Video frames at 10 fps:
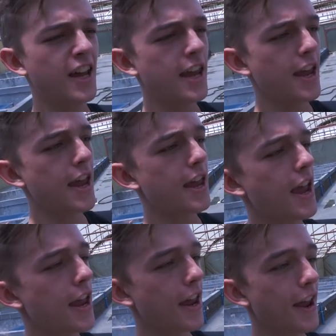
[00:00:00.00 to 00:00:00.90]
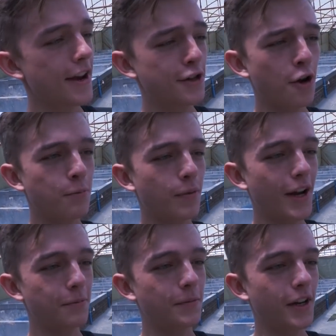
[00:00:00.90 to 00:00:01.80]
Hey, hey, hey, hey, don't
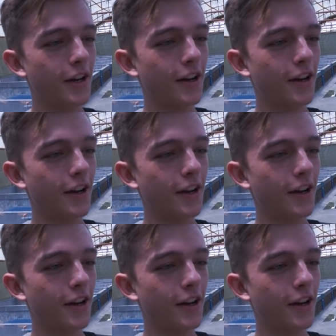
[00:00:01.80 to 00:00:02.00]
bite me.